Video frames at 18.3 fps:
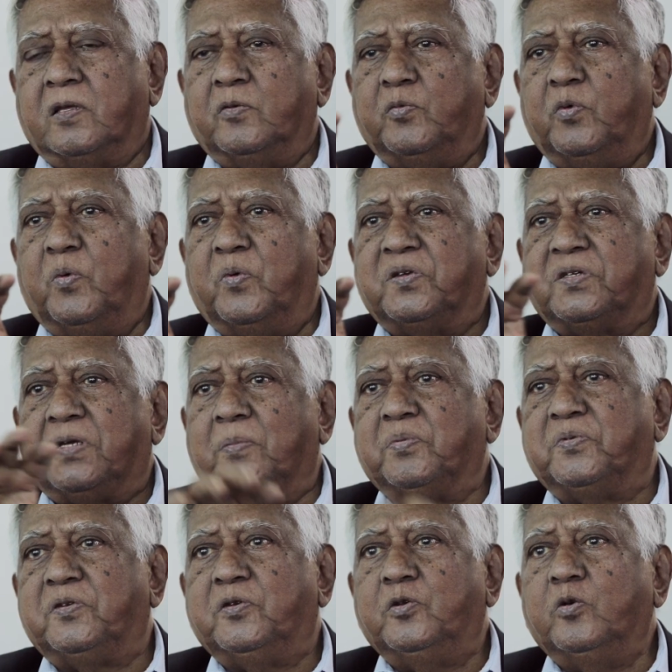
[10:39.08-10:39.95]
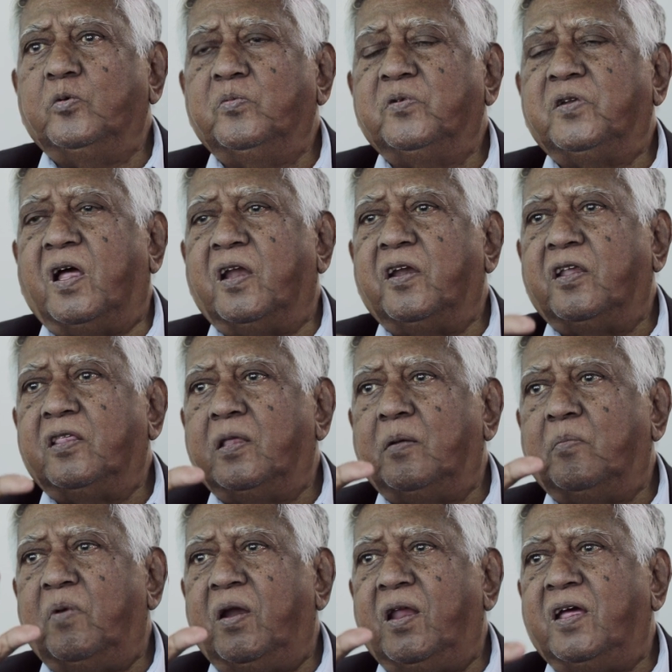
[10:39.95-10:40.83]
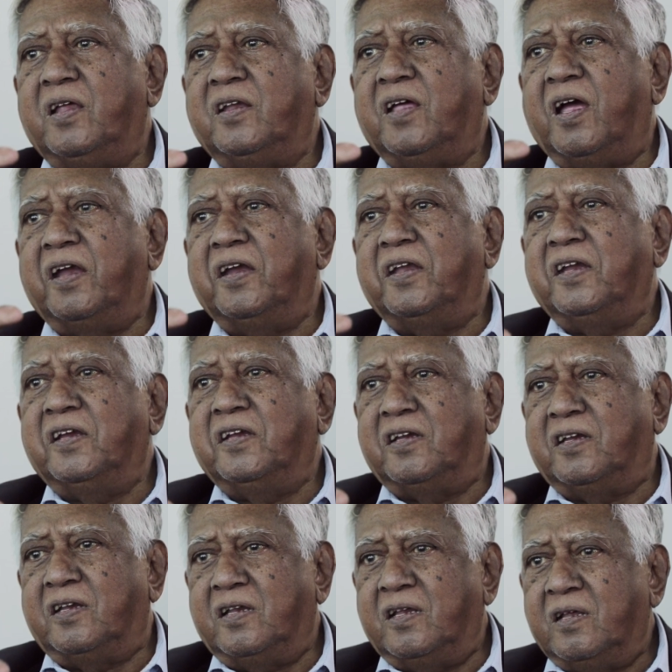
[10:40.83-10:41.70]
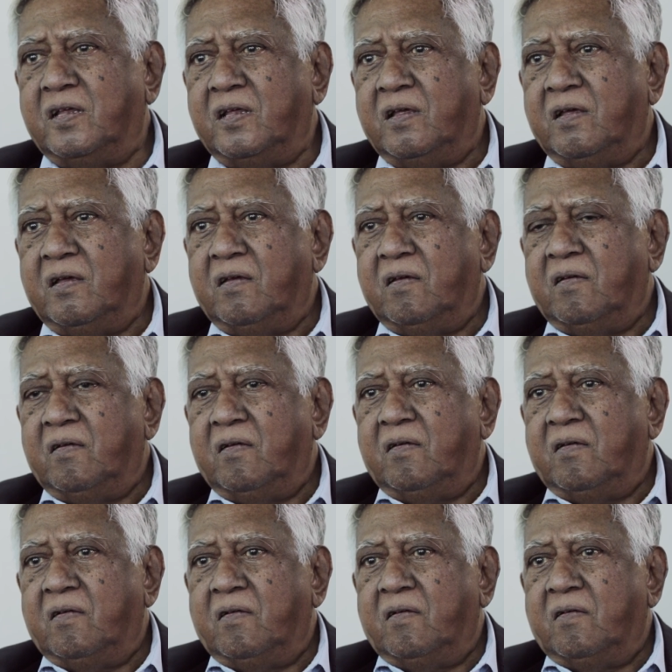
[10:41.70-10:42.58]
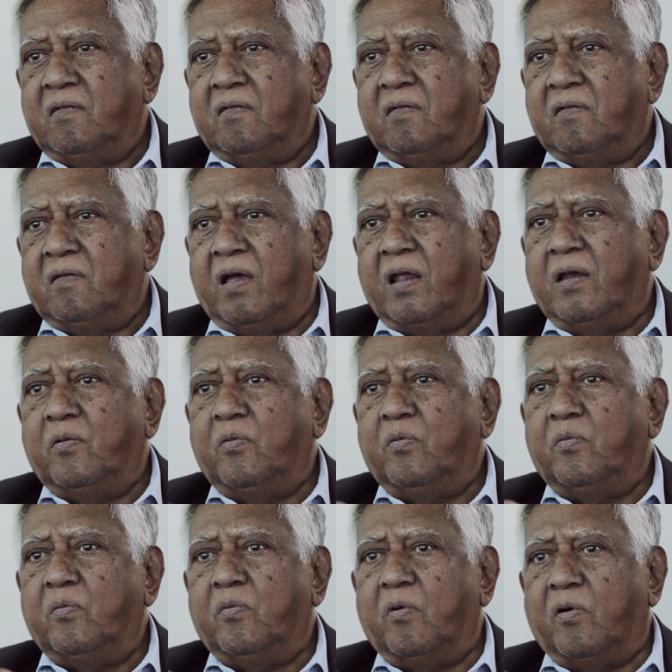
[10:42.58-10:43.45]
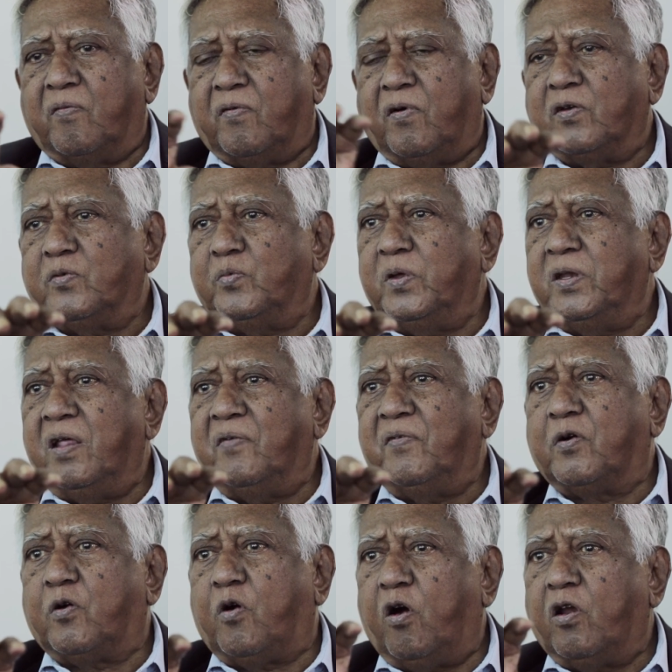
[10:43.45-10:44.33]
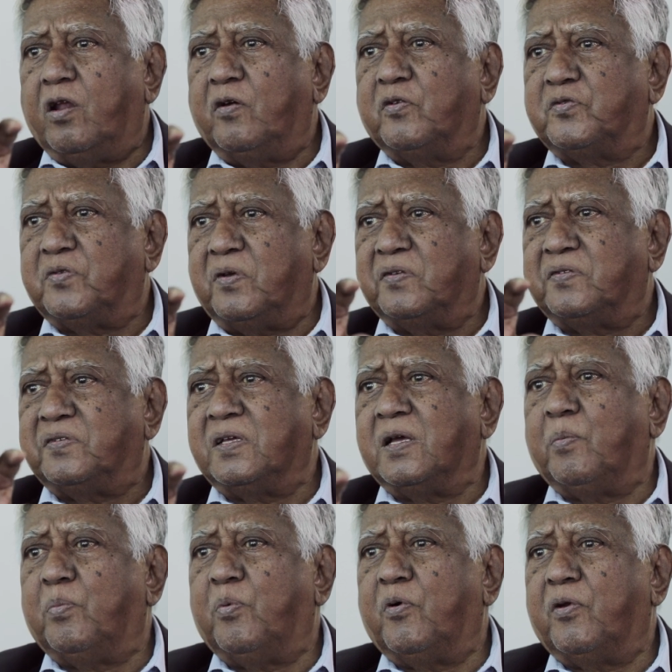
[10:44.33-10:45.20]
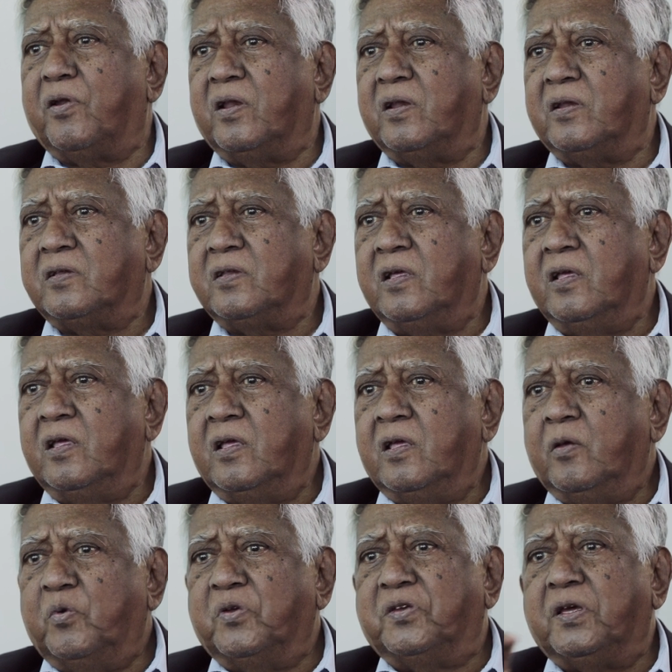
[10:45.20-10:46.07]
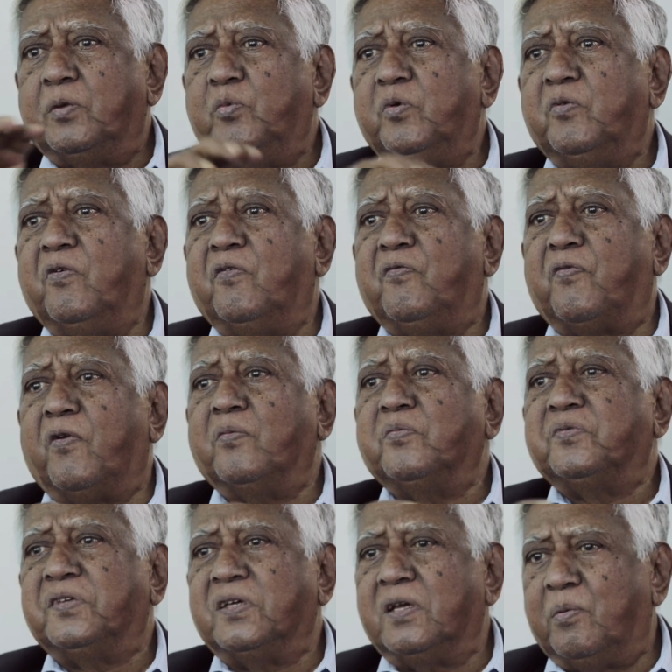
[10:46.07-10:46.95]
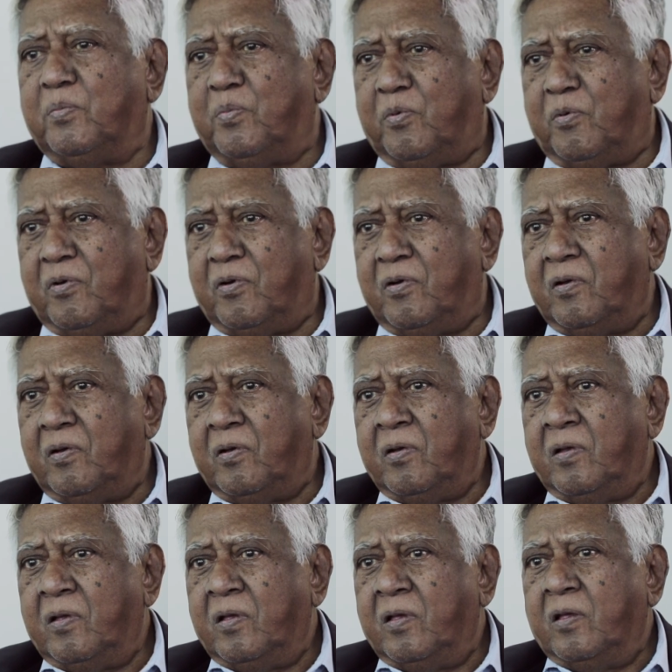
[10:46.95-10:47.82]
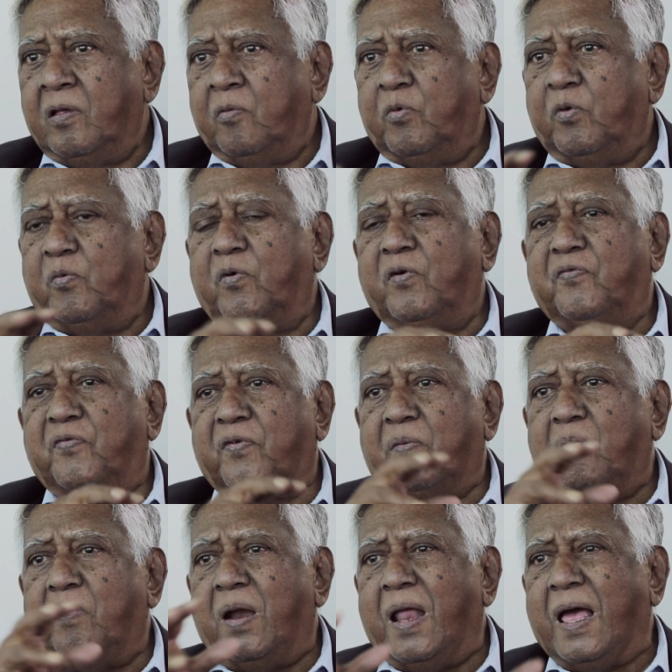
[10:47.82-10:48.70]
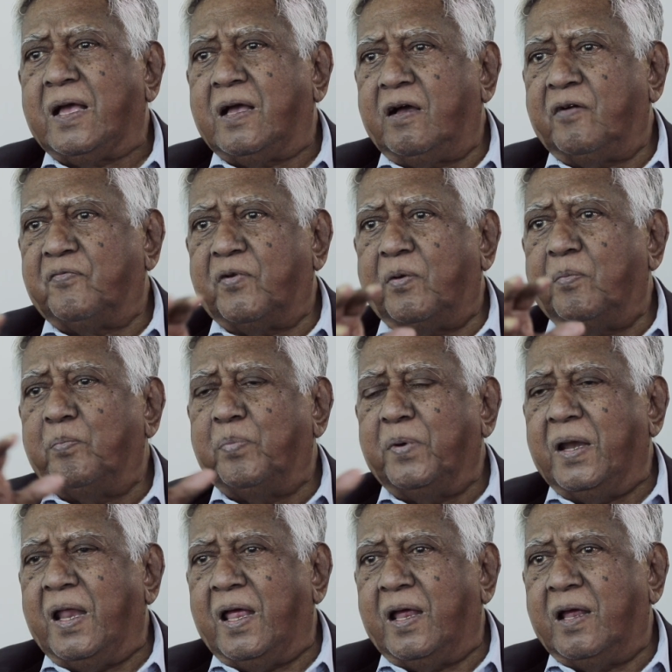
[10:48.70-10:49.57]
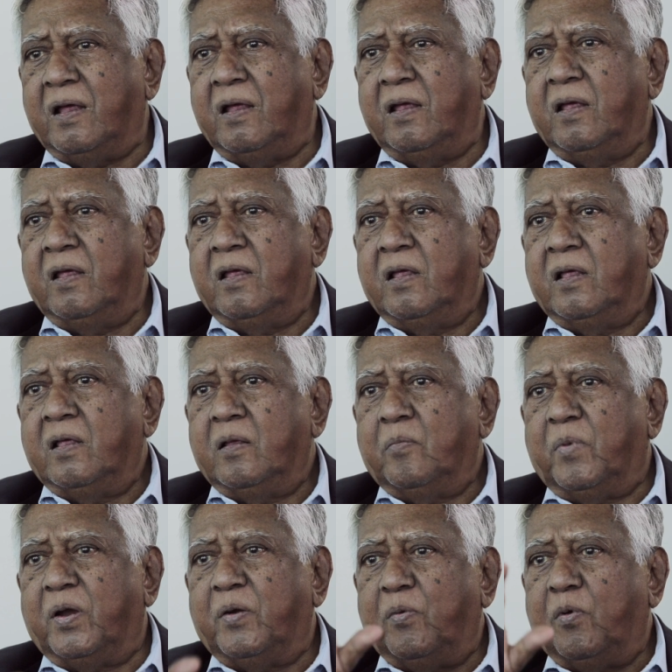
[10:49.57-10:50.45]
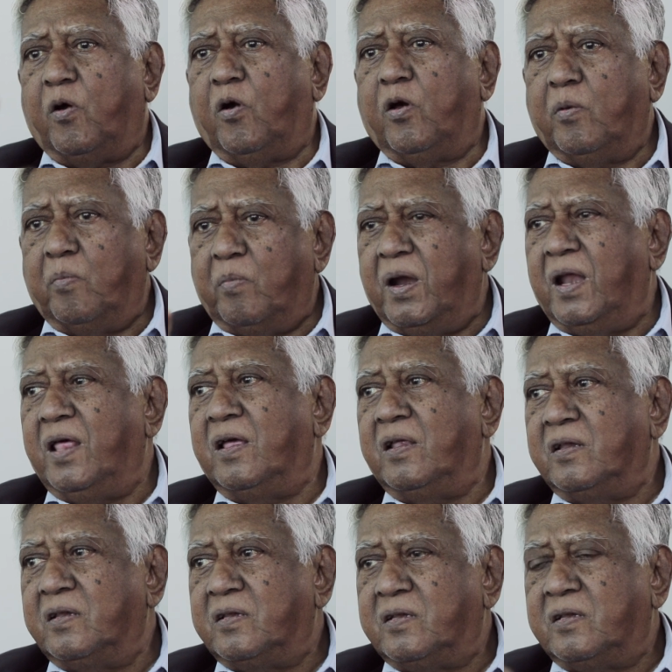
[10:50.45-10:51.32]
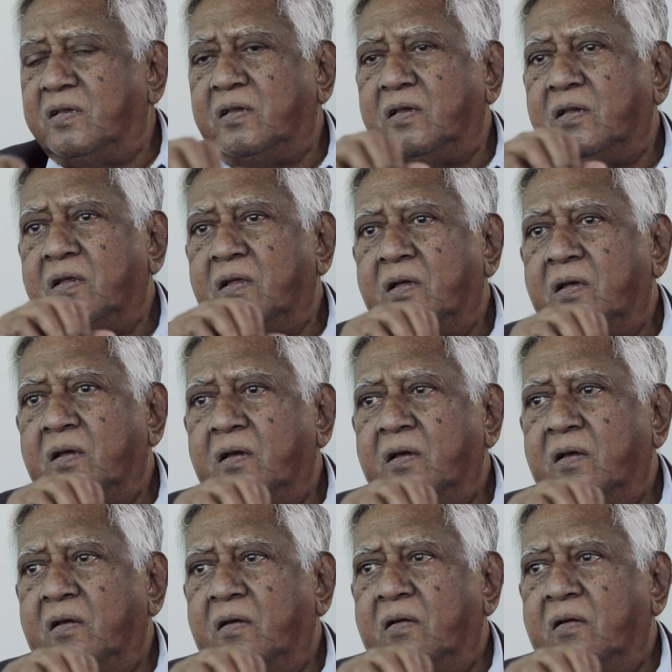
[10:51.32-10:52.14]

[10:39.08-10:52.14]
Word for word: We were subsumed under the Malayan identity. And of course, we never call ourselves Singaporeans. We said we were from Singapore. We were from Malacca, from Penang, but we were all Malayans. Okay.